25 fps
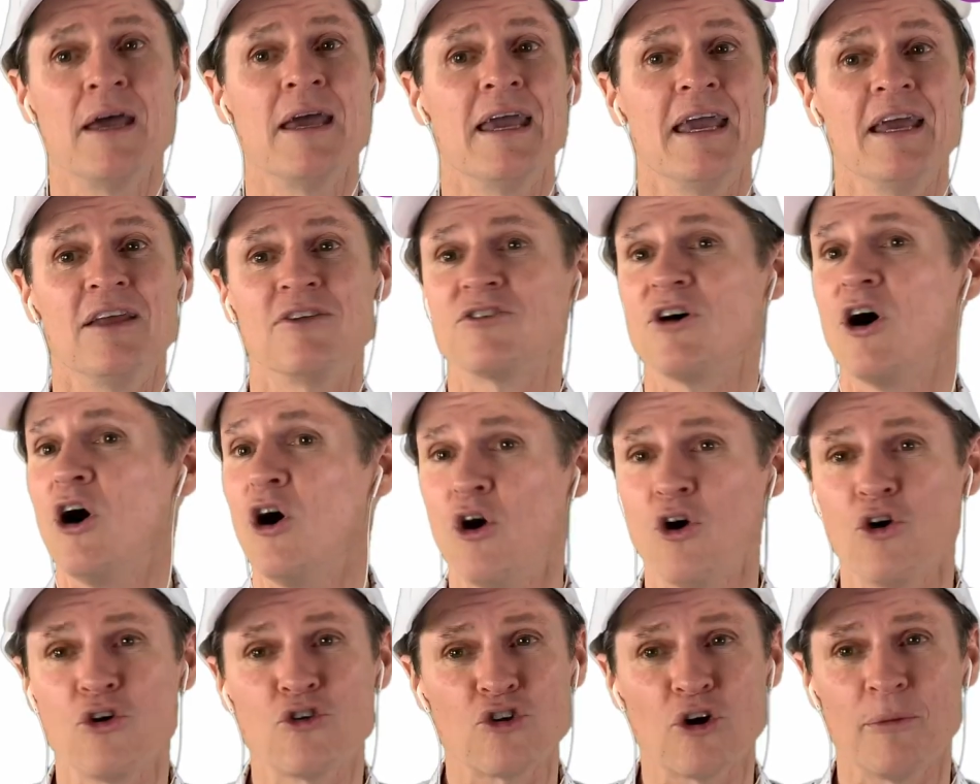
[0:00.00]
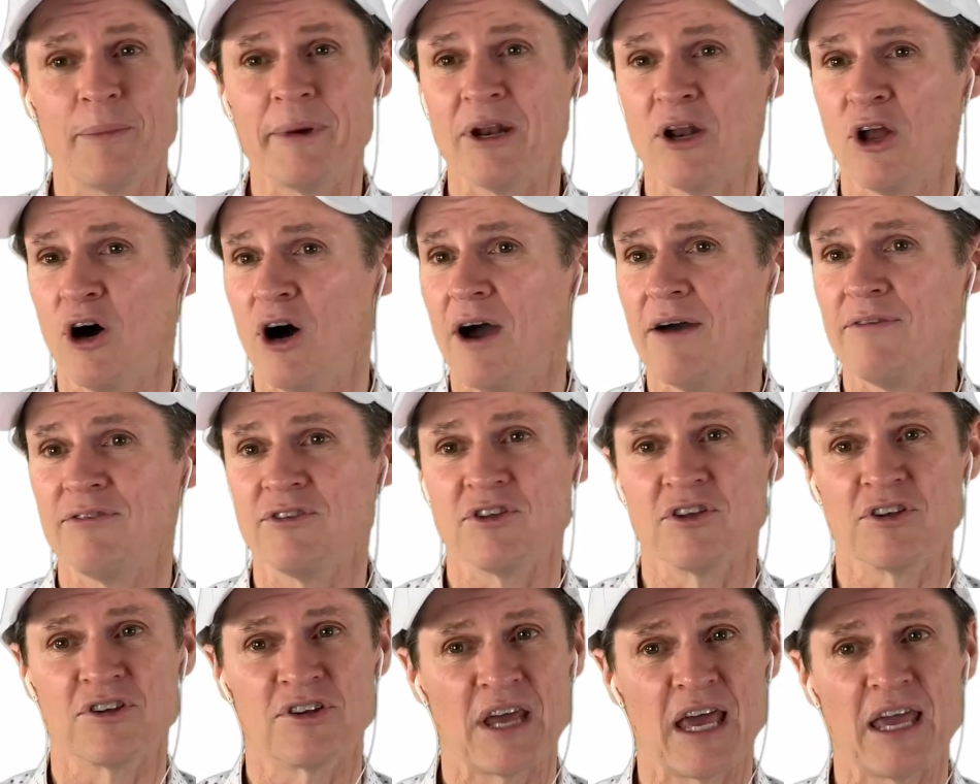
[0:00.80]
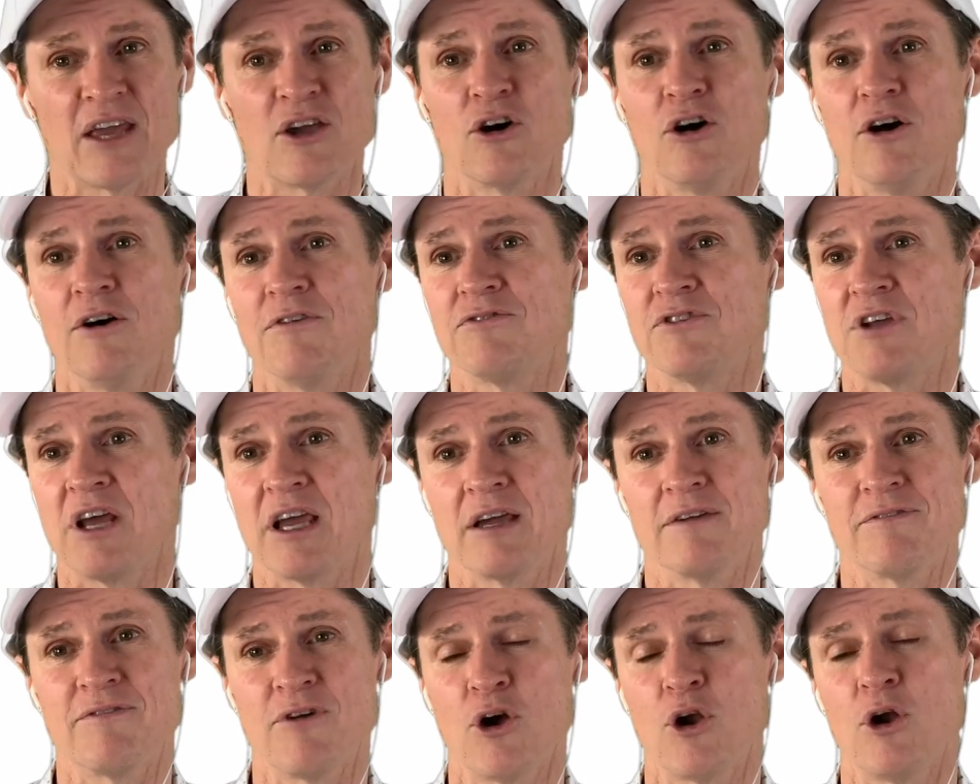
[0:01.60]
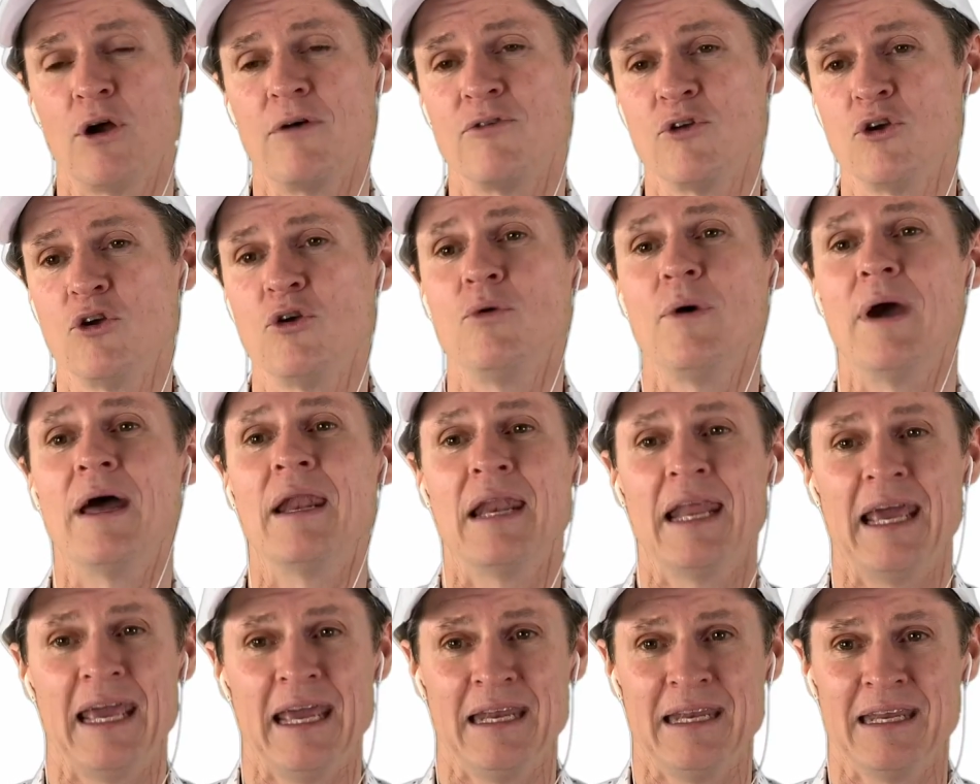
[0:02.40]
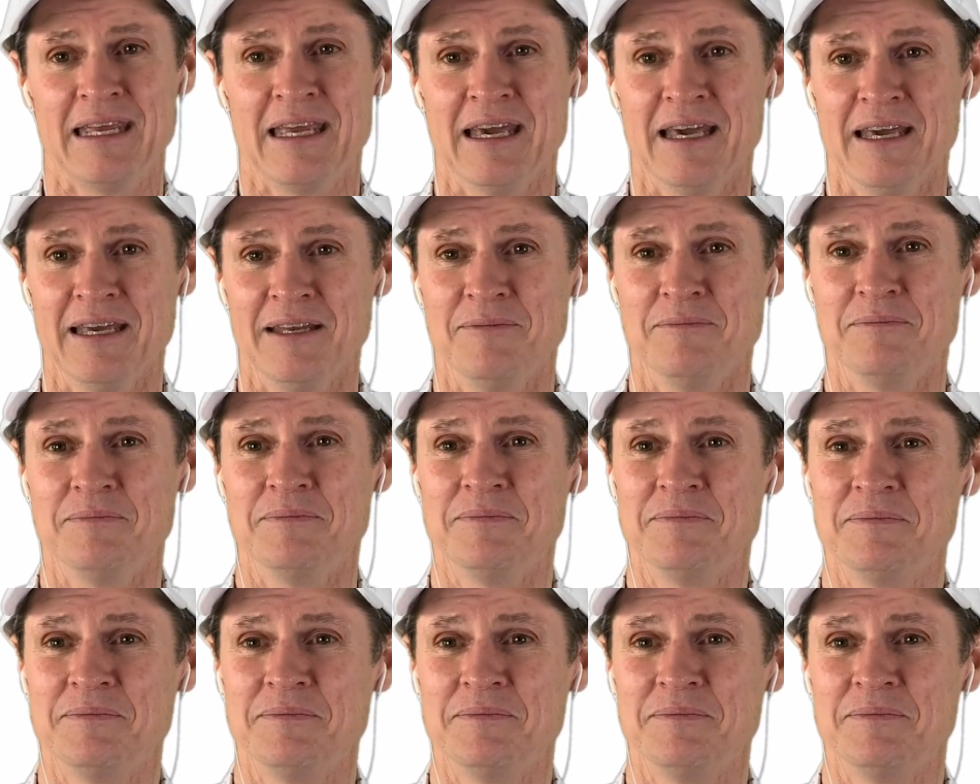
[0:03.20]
Its whole job in life is to take off, take a photo of you, and land again.